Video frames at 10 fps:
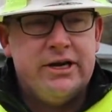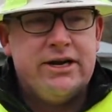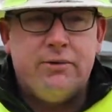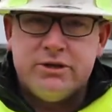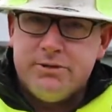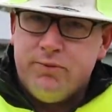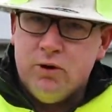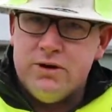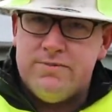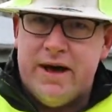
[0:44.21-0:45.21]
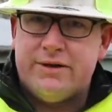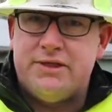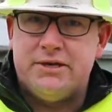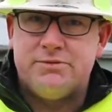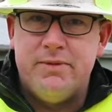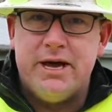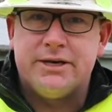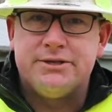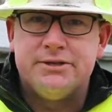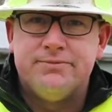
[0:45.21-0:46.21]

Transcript: Now what's important about this mix